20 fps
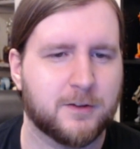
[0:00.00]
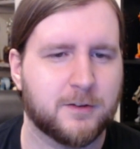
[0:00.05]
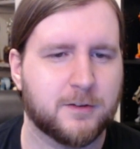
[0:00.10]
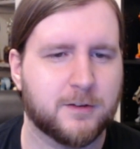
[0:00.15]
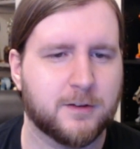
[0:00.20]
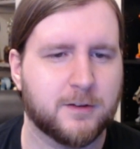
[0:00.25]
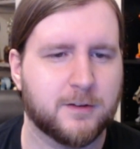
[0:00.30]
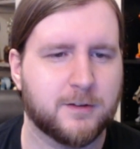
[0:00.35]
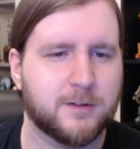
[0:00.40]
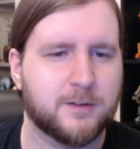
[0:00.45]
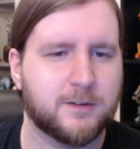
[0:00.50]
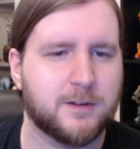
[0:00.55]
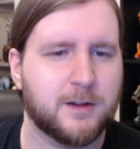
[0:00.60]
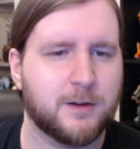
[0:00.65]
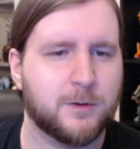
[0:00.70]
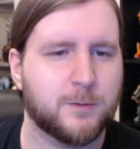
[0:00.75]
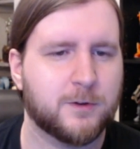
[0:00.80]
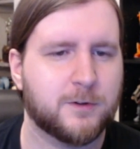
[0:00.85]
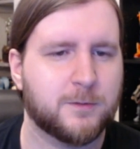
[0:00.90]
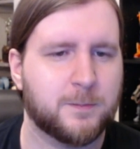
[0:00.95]
To
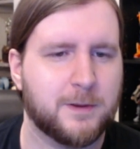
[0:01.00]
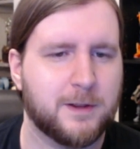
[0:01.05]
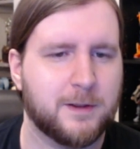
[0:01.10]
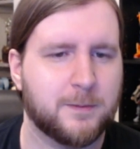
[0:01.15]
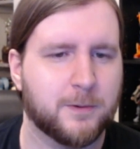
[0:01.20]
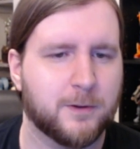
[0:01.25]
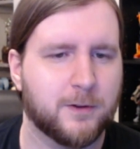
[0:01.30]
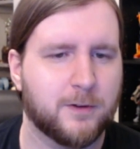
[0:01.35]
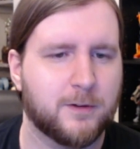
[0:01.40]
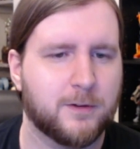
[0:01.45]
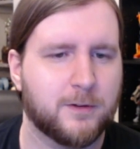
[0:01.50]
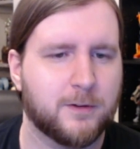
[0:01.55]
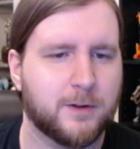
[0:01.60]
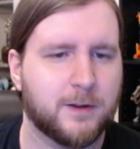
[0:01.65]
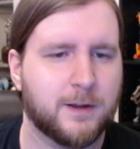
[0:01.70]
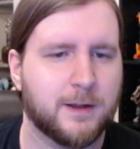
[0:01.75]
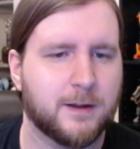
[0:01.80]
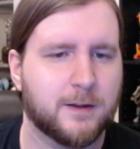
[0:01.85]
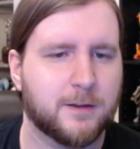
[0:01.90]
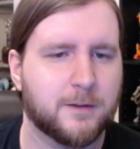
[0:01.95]
distinguish people,
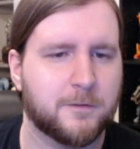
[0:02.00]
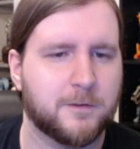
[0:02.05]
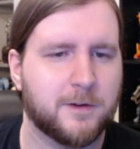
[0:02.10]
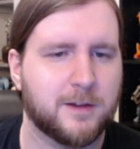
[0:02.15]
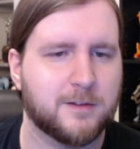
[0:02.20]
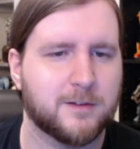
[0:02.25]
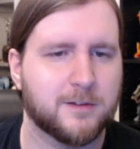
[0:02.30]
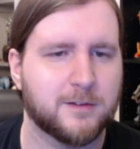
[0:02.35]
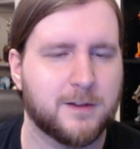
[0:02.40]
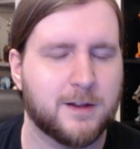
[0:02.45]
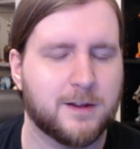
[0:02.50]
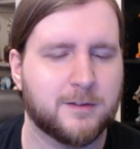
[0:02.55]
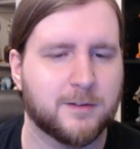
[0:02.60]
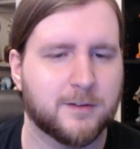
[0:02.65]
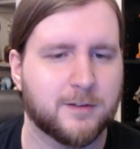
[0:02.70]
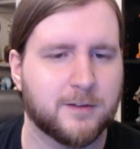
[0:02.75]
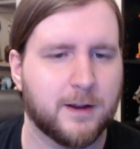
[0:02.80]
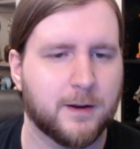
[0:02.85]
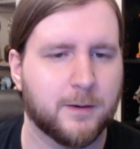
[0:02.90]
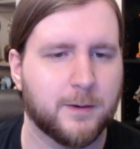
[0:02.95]
looking at the face is
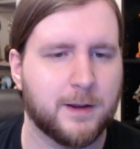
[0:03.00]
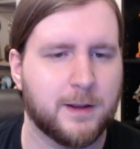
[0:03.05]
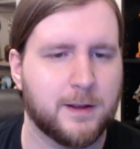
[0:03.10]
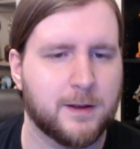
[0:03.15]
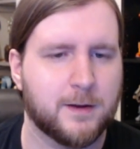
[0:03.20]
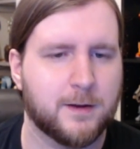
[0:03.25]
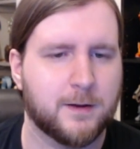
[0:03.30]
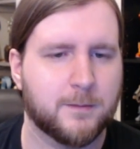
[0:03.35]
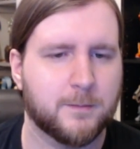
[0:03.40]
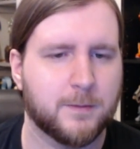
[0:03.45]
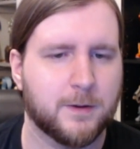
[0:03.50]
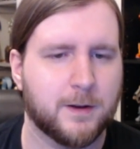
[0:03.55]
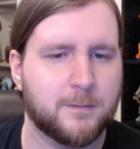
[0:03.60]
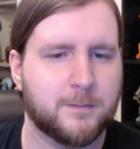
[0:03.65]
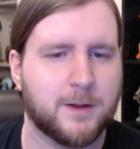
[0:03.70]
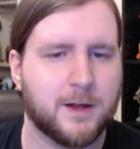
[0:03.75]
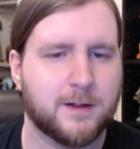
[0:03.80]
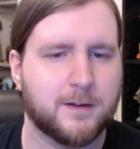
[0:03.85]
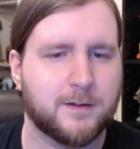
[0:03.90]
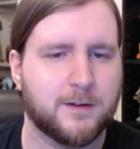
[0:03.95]
necessary, but I'm
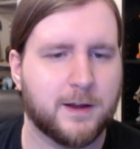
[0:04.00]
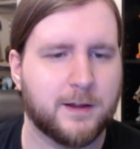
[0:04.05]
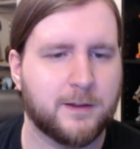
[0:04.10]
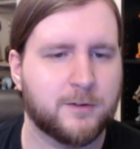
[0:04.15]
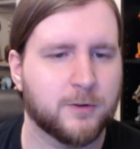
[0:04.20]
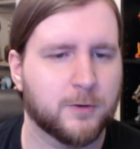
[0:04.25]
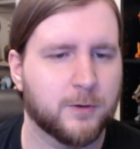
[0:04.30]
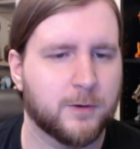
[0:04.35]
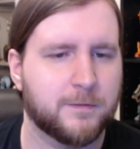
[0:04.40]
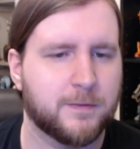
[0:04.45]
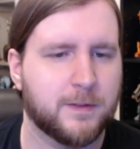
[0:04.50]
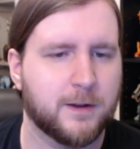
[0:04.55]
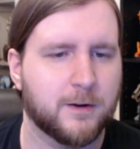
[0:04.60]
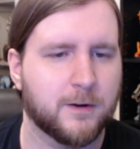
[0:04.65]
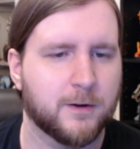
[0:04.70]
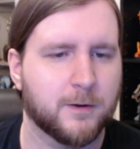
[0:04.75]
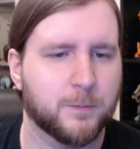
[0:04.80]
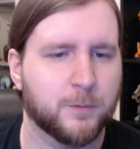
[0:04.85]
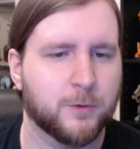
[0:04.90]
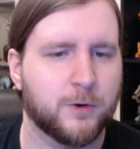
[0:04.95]
not nicer if they
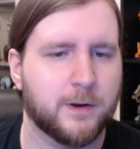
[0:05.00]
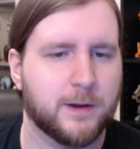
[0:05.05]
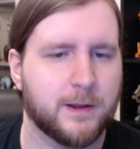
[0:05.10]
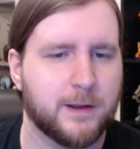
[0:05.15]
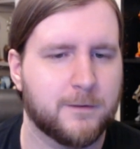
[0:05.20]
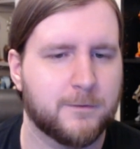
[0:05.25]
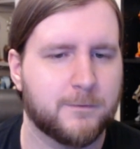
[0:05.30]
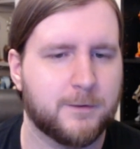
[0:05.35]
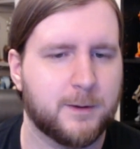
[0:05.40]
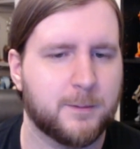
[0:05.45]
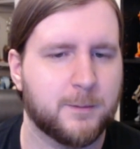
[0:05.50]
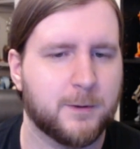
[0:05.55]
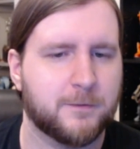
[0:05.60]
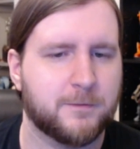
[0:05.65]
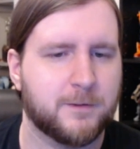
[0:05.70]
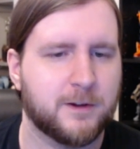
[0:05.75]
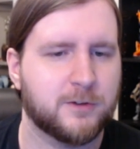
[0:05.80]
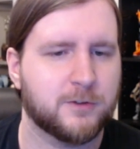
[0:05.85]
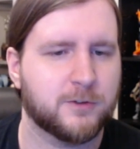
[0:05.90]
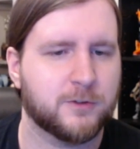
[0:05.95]
are pretty. Female
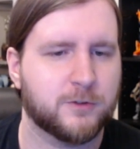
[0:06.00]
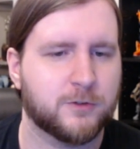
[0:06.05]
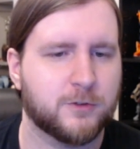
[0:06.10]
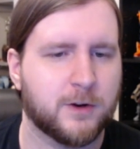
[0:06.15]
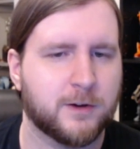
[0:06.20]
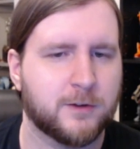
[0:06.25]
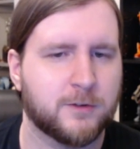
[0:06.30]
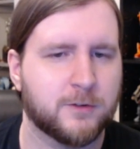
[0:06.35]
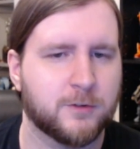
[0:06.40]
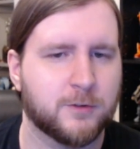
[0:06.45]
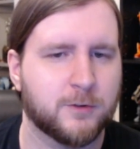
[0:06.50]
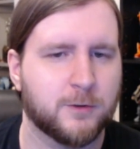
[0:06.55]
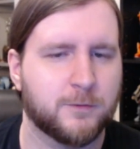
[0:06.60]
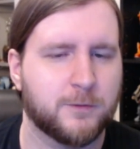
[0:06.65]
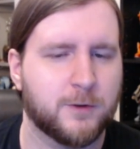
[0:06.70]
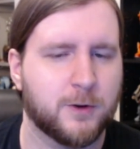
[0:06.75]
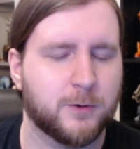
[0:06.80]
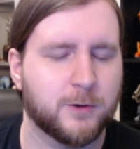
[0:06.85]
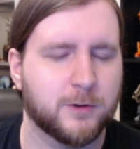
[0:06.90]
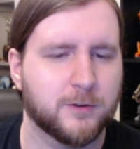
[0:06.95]
facial structures are of
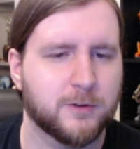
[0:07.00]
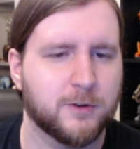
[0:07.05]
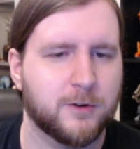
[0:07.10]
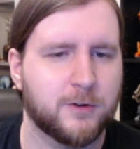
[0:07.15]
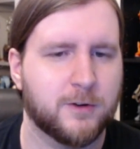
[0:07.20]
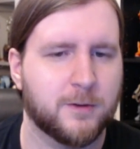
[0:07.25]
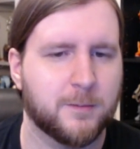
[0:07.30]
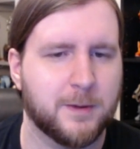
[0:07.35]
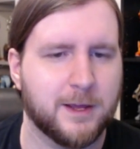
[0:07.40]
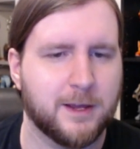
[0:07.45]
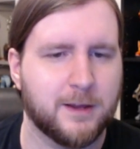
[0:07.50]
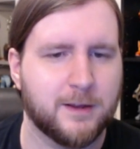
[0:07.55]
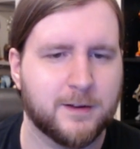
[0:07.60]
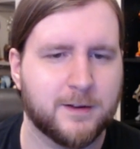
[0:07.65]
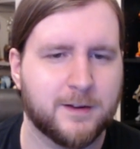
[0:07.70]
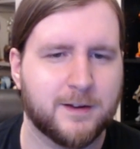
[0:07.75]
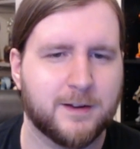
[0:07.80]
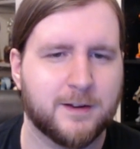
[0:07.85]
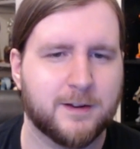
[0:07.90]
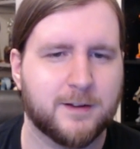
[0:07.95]
no concern to me.
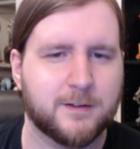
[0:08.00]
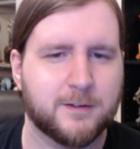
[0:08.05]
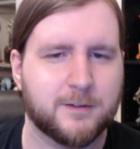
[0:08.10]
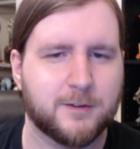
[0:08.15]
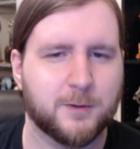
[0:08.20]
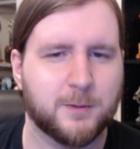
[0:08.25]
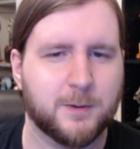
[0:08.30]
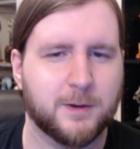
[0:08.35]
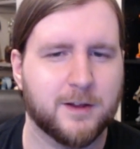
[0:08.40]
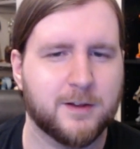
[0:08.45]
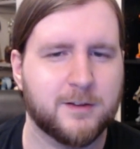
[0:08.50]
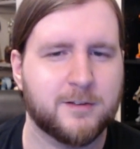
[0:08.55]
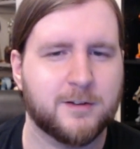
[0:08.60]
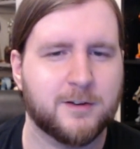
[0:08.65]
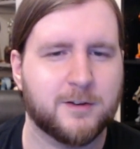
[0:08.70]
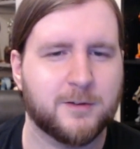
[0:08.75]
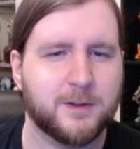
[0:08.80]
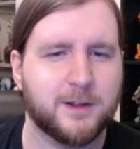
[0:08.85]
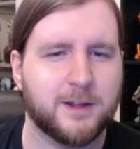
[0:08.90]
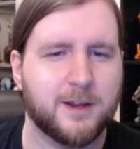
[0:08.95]
So he doesn't
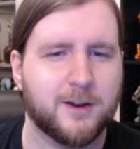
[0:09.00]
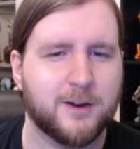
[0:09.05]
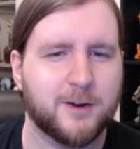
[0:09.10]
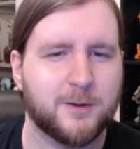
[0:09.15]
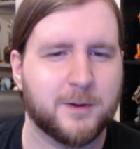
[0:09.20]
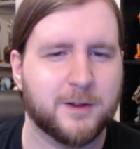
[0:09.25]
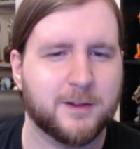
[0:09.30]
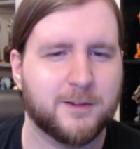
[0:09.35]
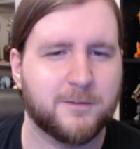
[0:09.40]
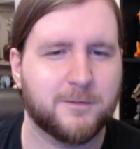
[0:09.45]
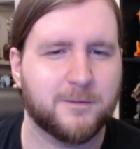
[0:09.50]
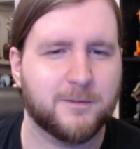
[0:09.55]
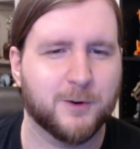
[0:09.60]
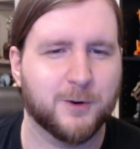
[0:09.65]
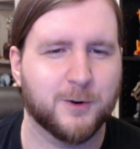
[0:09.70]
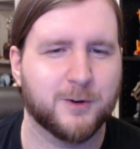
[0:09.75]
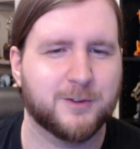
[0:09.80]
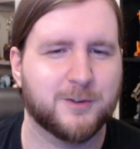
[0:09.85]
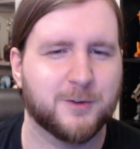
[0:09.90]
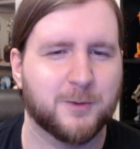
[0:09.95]
only care about the
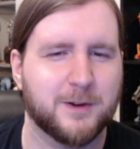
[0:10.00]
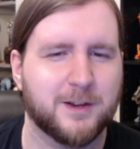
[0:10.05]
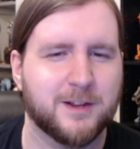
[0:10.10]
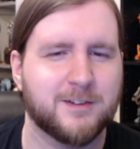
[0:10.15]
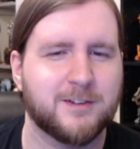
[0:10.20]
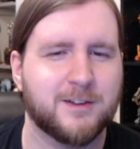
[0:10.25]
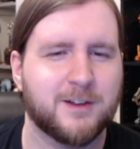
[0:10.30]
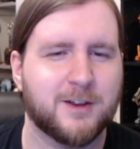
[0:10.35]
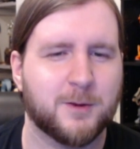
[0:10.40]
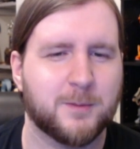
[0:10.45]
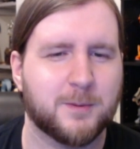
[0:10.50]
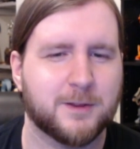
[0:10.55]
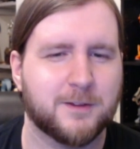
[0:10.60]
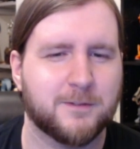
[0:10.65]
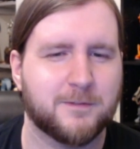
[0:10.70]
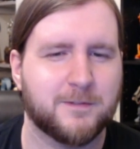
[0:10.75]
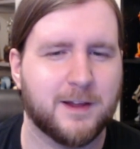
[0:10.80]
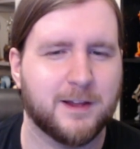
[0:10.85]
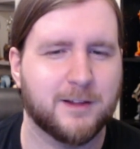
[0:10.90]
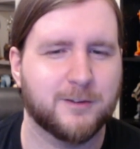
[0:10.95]
or er, so he doesn't care about the
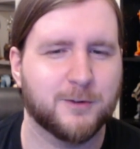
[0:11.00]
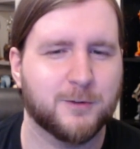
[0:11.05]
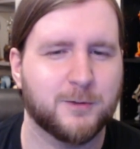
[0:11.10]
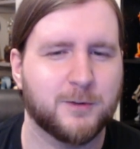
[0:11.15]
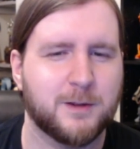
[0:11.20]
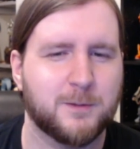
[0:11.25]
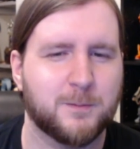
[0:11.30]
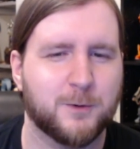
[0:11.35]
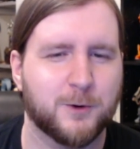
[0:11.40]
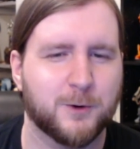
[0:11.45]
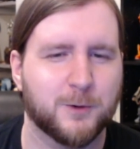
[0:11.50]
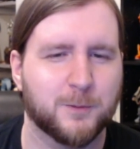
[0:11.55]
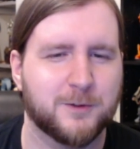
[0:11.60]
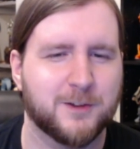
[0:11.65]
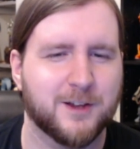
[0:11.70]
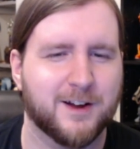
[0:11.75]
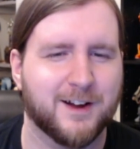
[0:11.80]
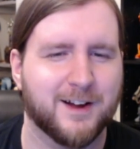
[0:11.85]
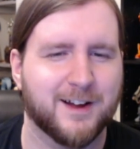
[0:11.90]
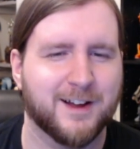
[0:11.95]
face, only boobs,
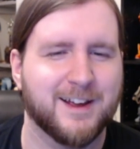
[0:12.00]
huh?